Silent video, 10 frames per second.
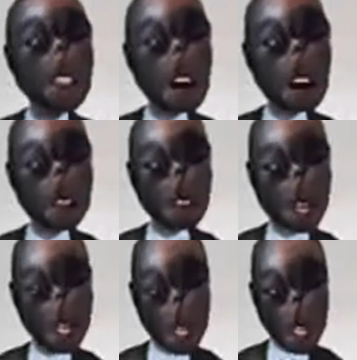I
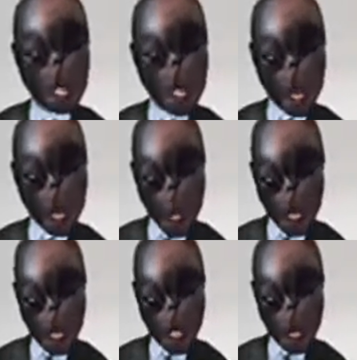I don't I don't
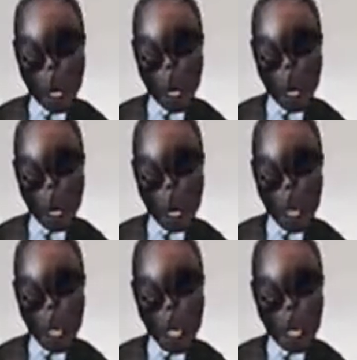remember what they they
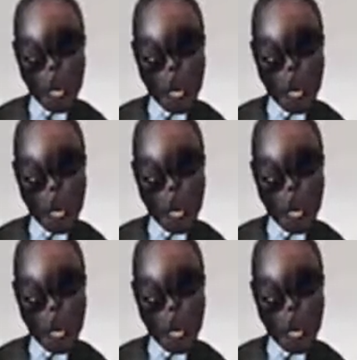said.